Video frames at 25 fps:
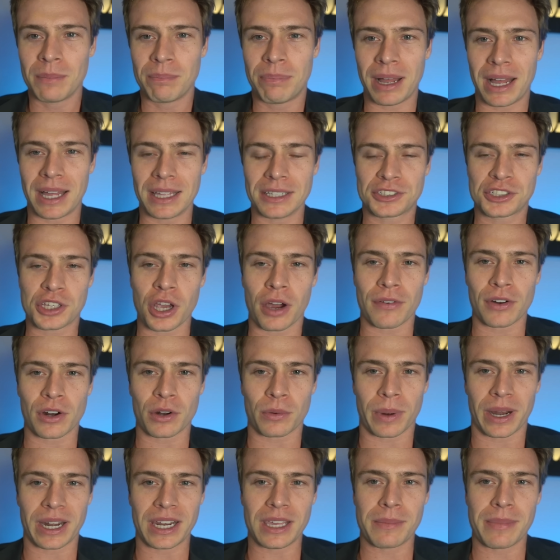But let's go over
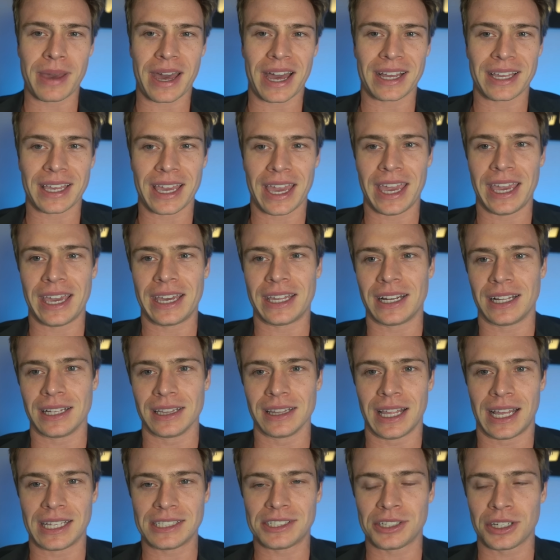to running back and
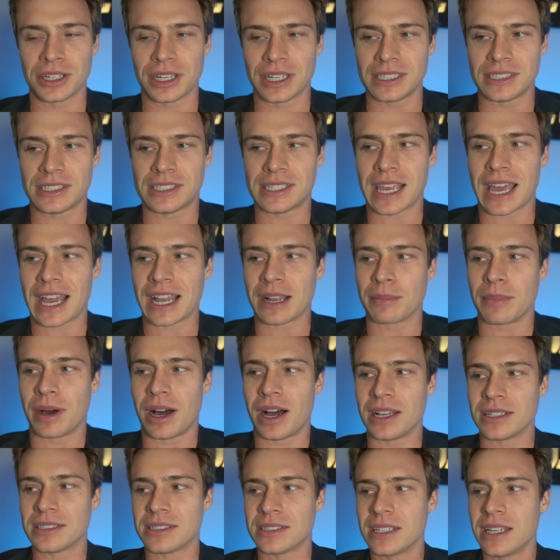let's look at Zach
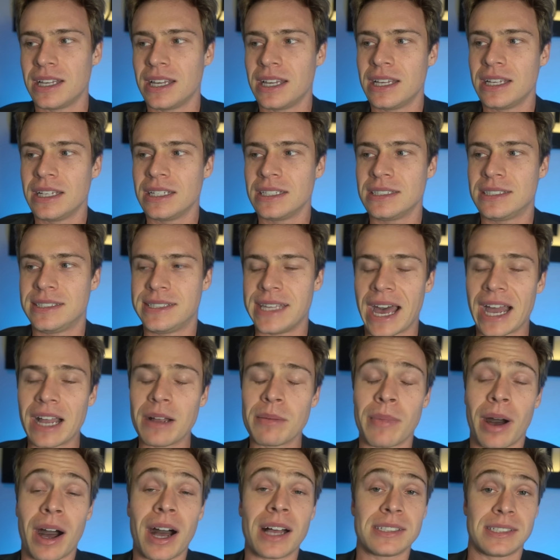Moss.
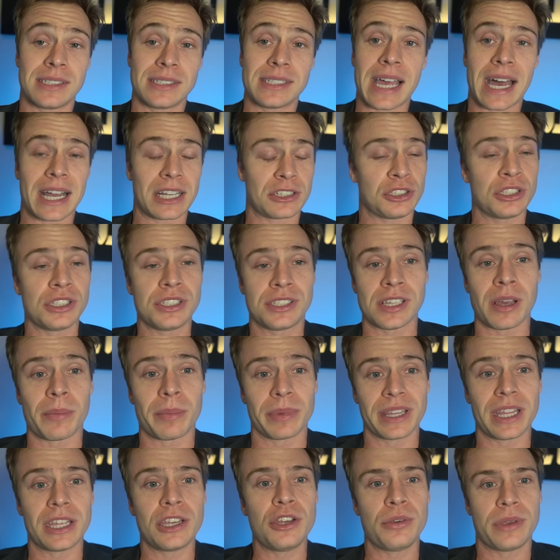Zach Moss is actually
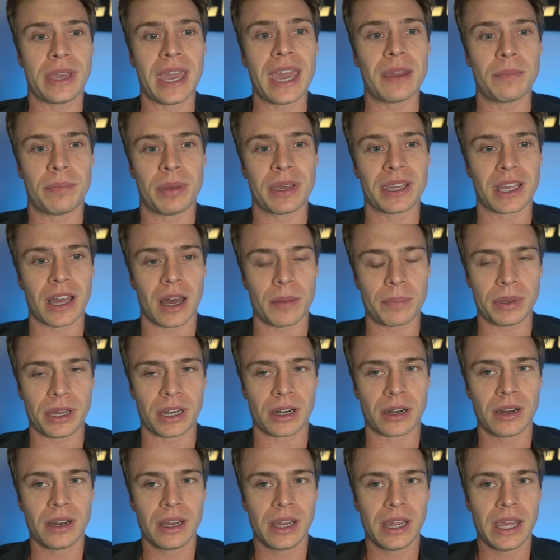someone that you can pick up
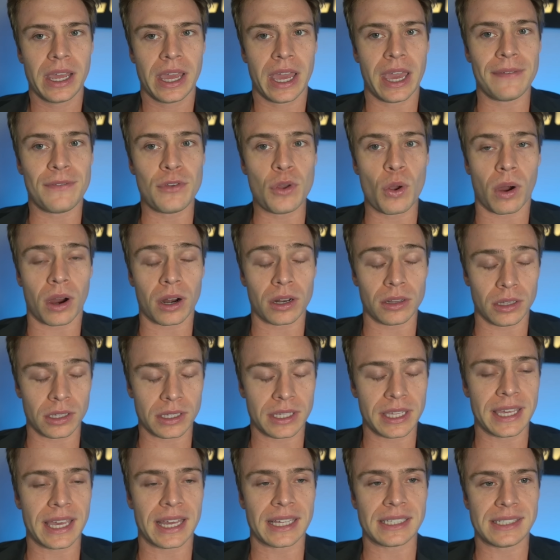here. If you are
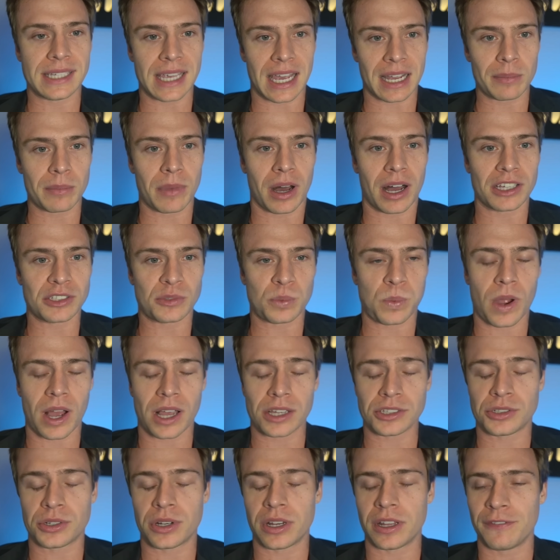looking at Zach Moss
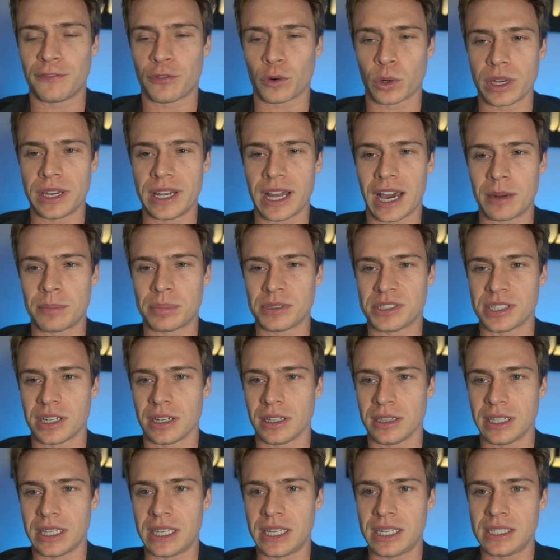rostered in 49%
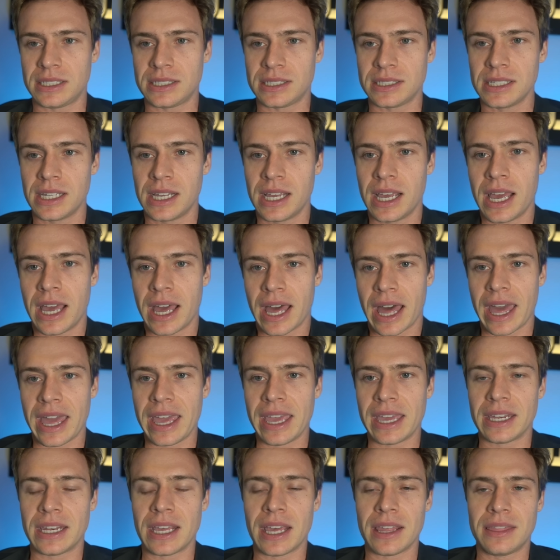of leagues,
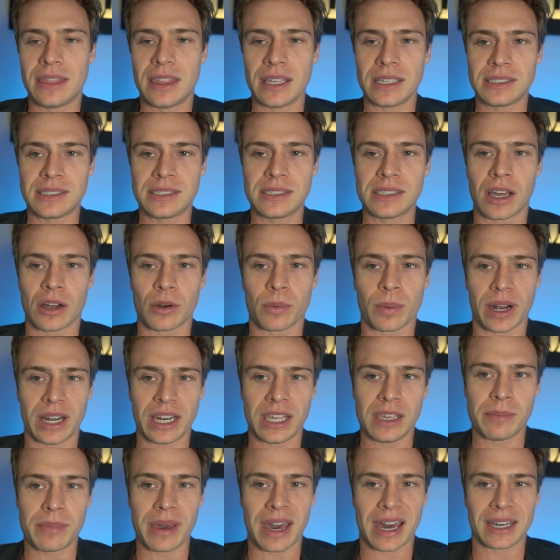and this is a
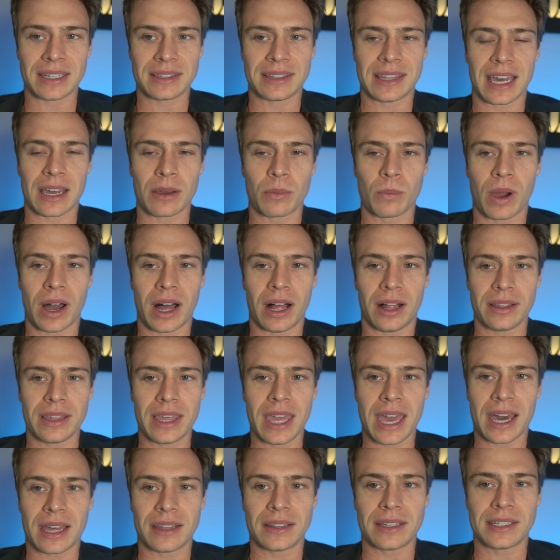running back that, while
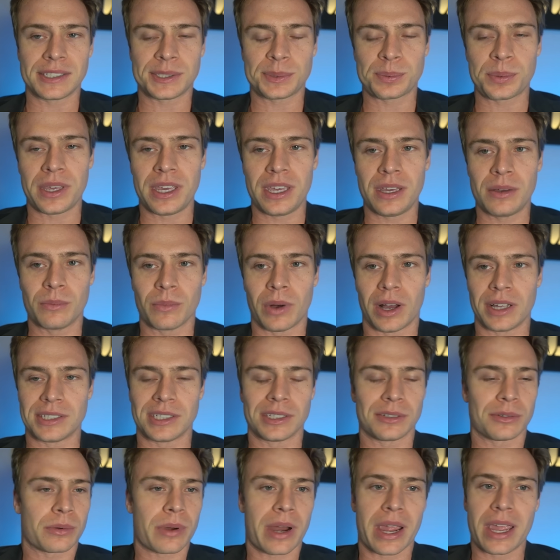yeah, this week
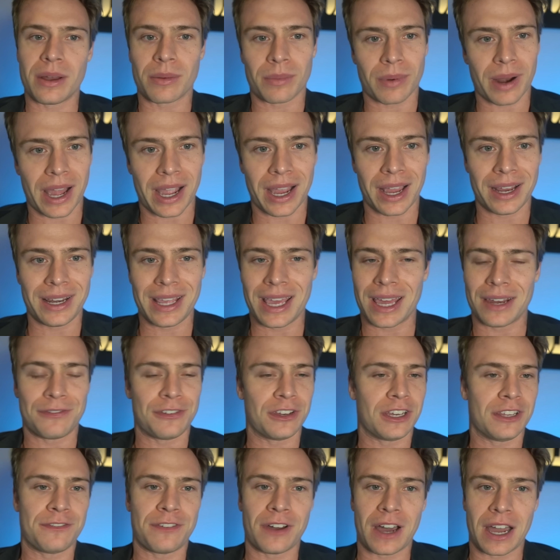wasn't great, right? He had
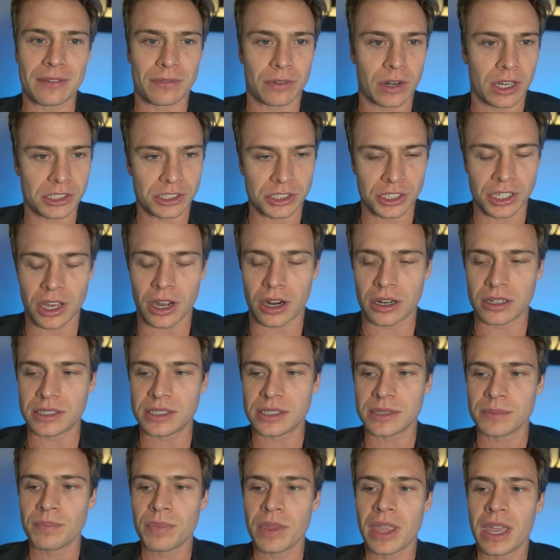55 rushing
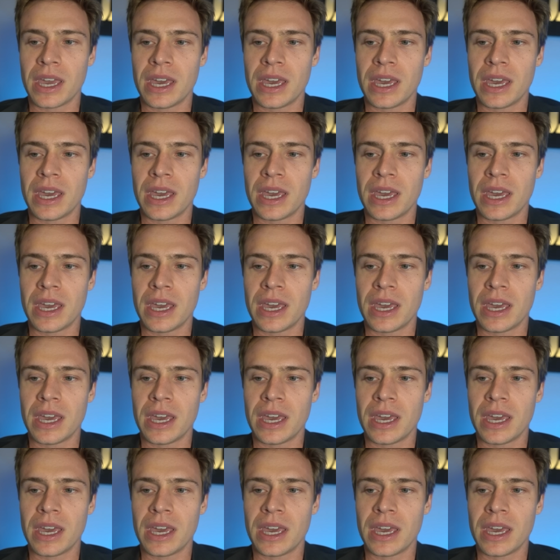yards.